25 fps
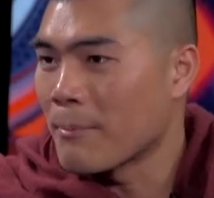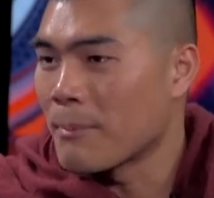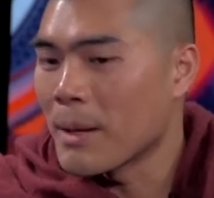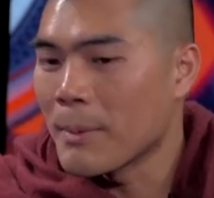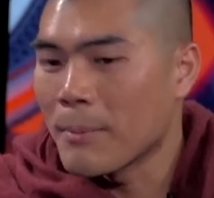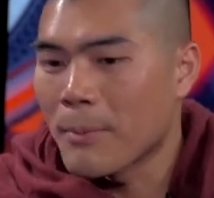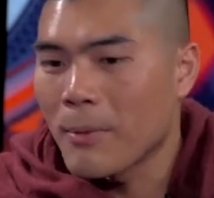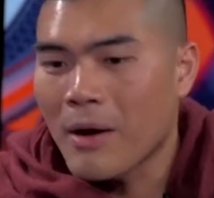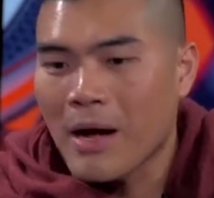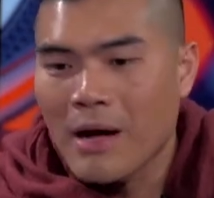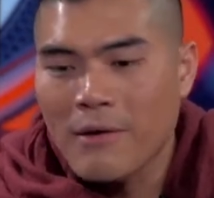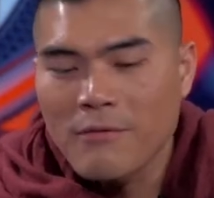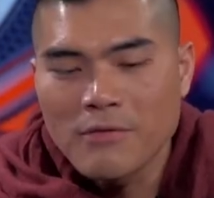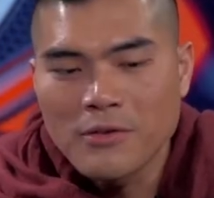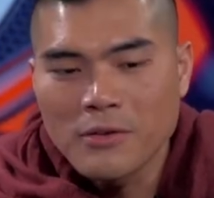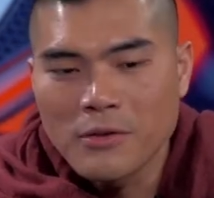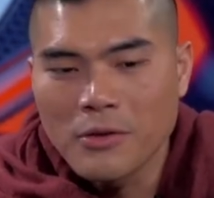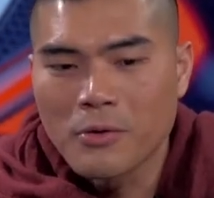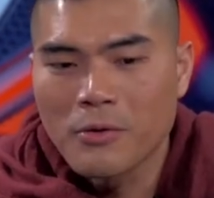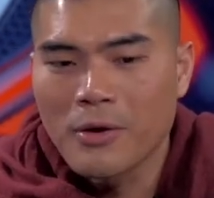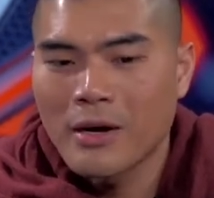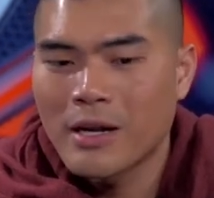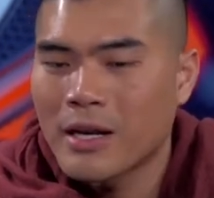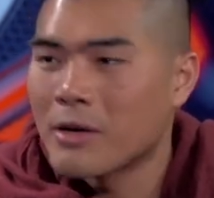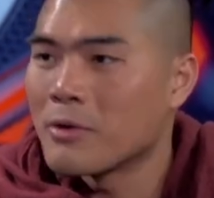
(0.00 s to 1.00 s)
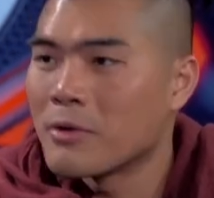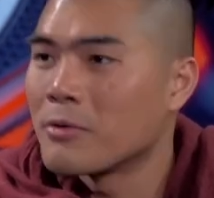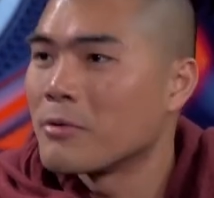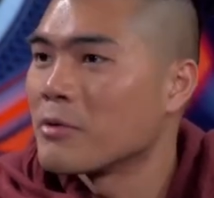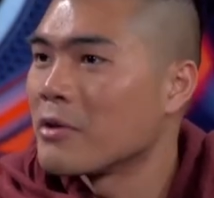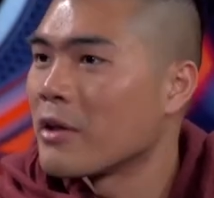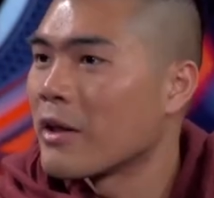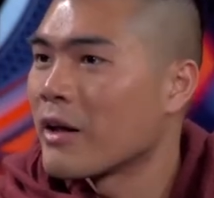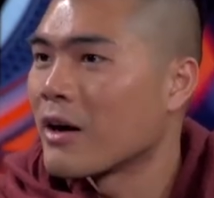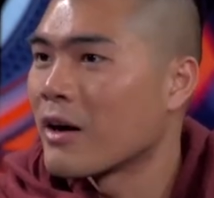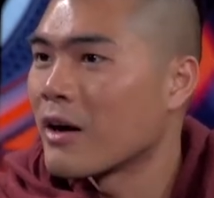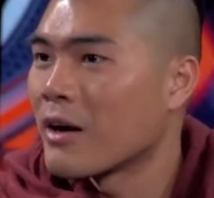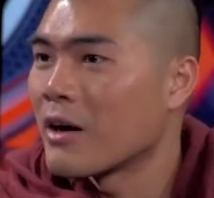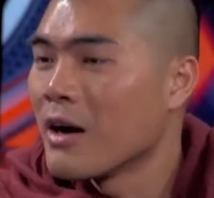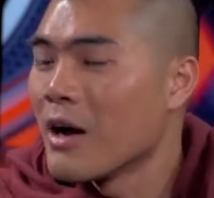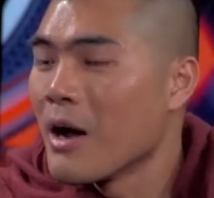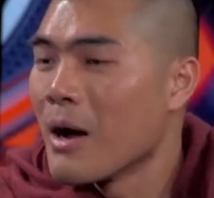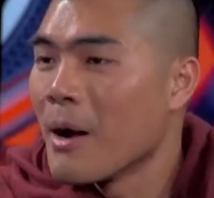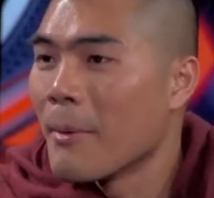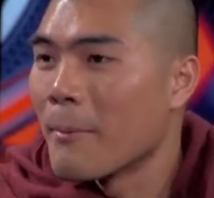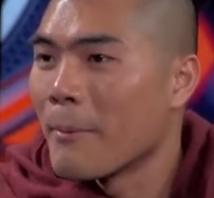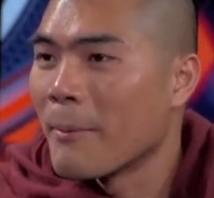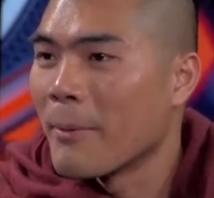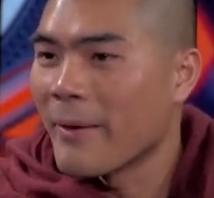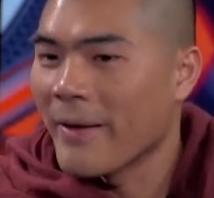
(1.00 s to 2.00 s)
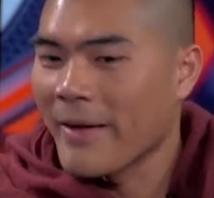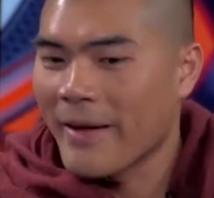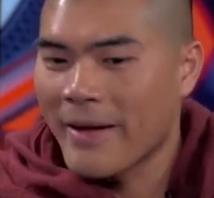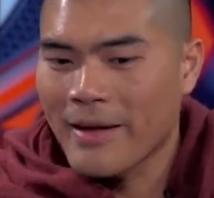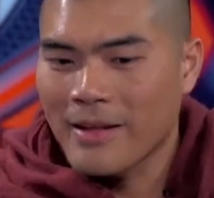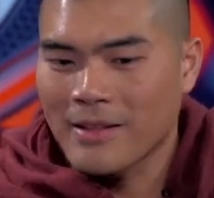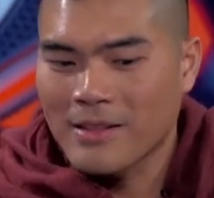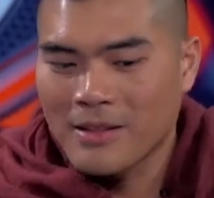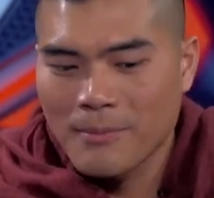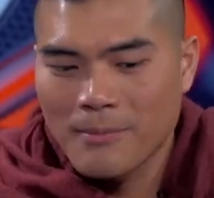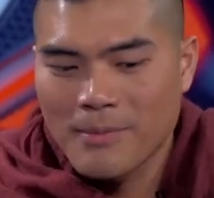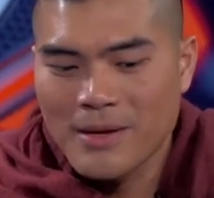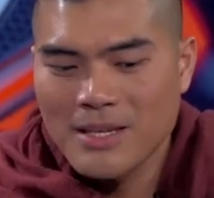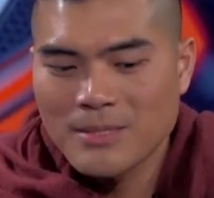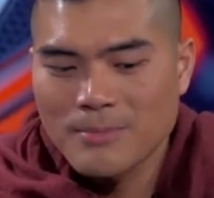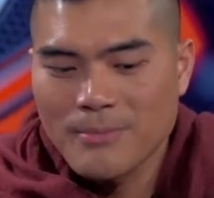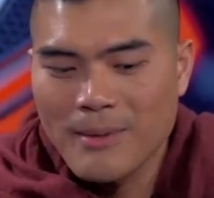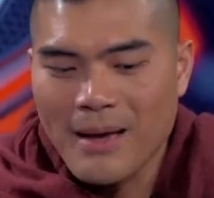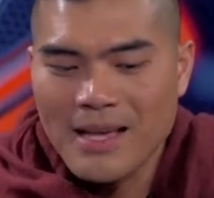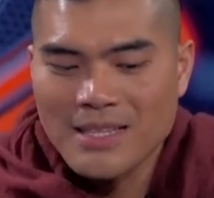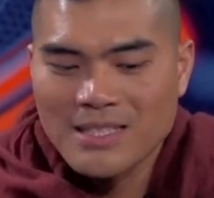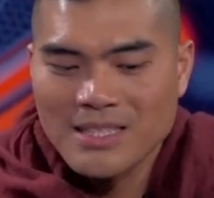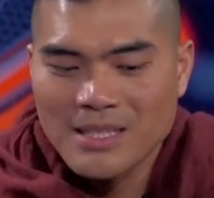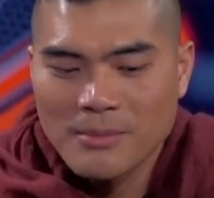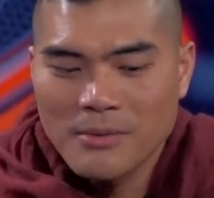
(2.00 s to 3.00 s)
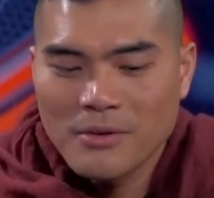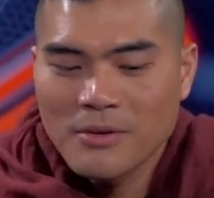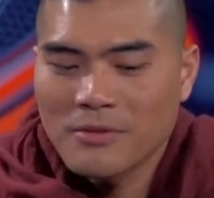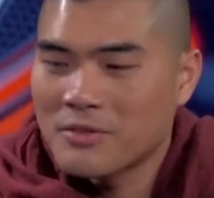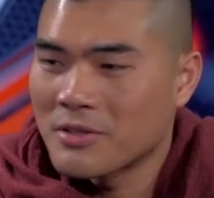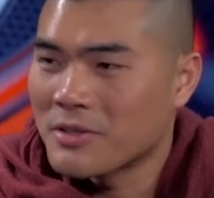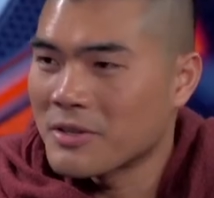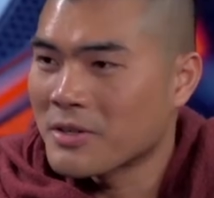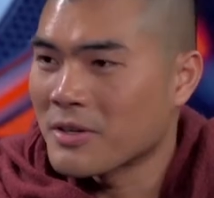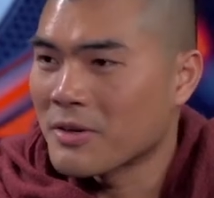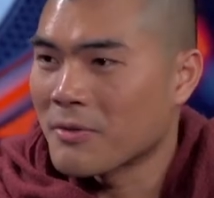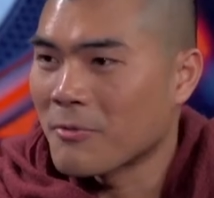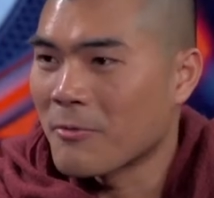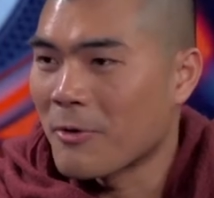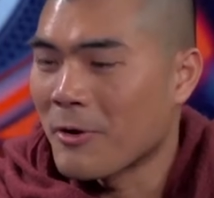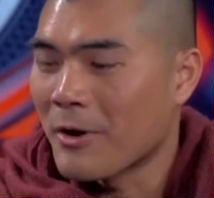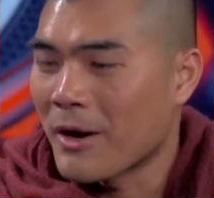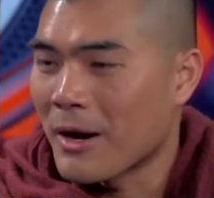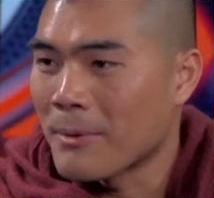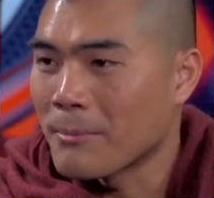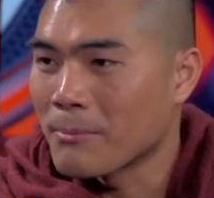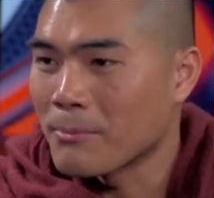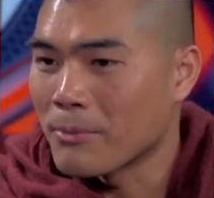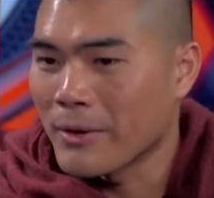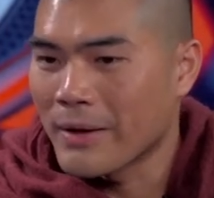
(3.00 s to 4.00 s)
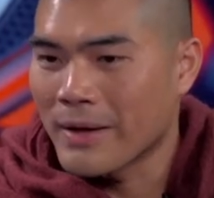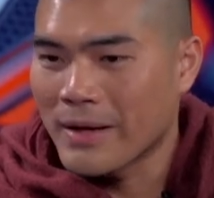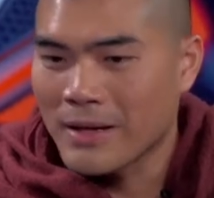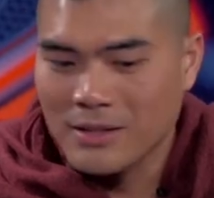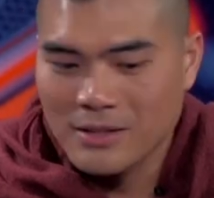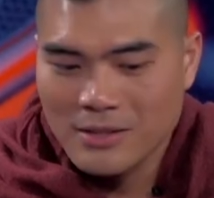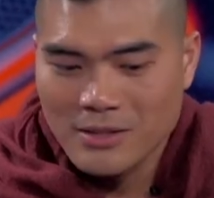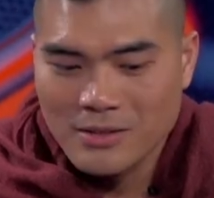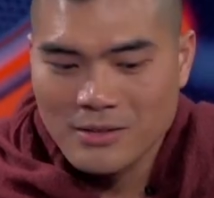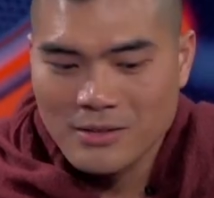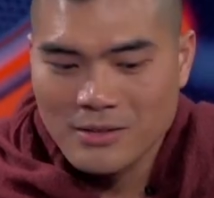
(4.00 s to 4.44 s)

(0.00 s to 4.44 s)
People have no idea who they are playing the best basketball of their career and playing